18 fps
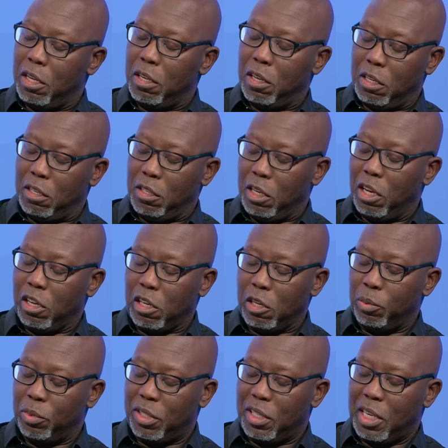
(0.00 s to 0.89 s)

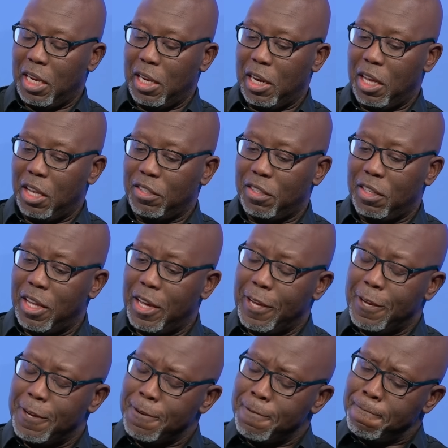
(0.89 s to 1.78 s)
Jürgen was saying last
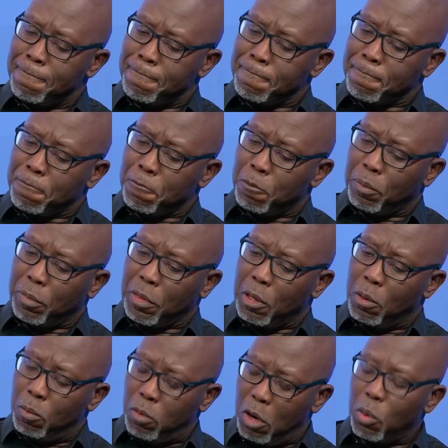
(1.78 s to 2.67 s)
night,
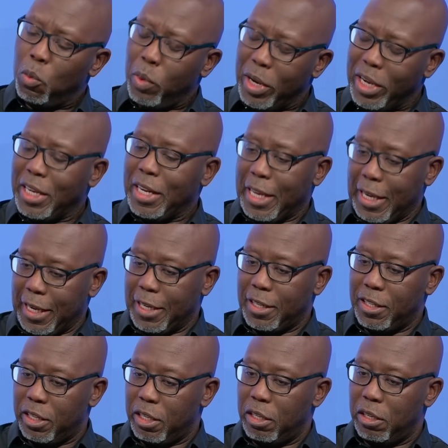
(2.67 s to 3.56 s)
what we
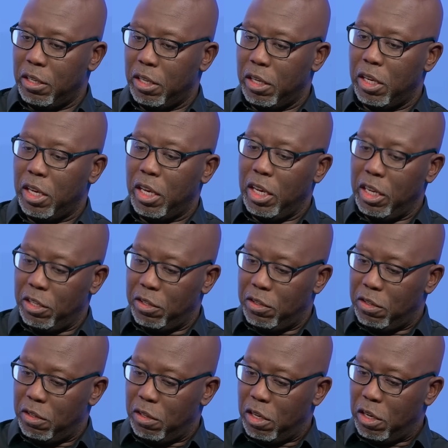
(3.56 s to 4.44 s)
need
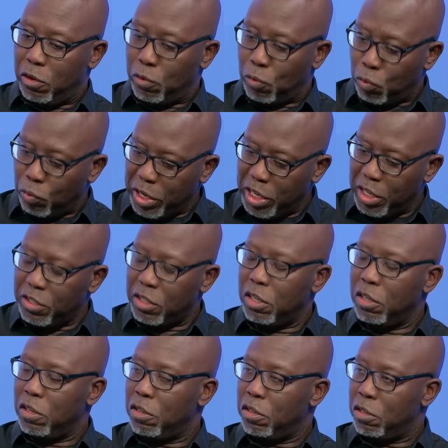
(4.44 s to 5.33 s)
is a
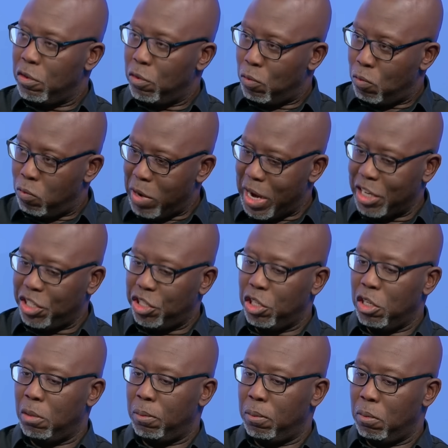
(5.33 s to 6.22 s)
reasoned,
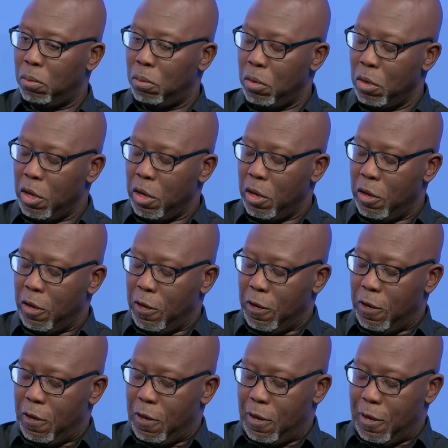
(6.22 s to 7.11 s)
rational
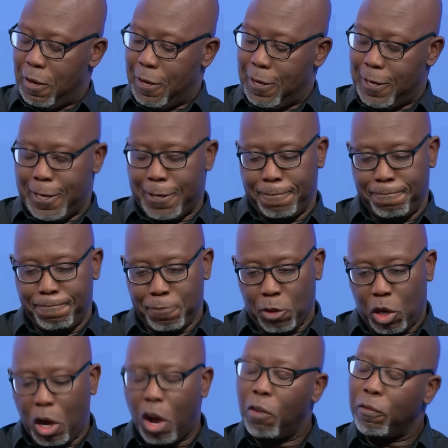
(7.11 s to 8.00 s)

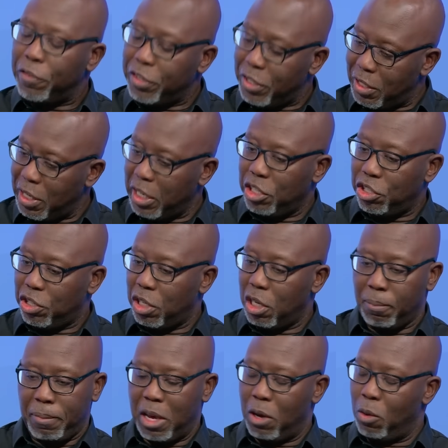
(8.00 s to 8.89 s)

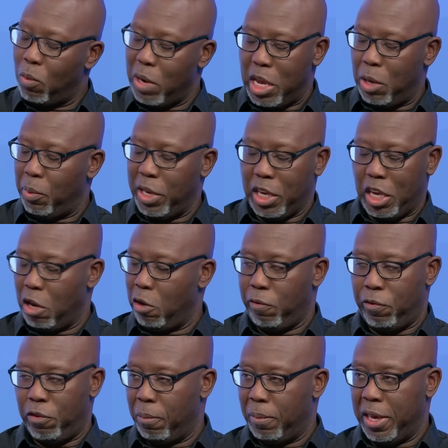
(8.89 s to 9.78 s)
conversation about where we
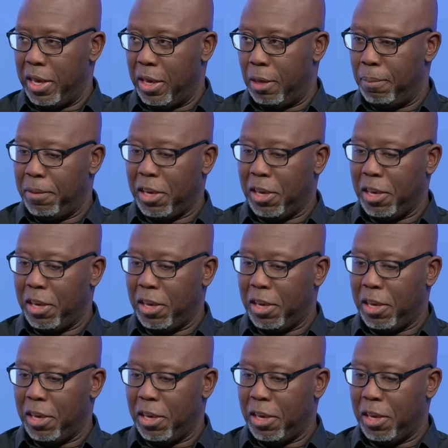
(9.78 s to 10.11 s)
go from here.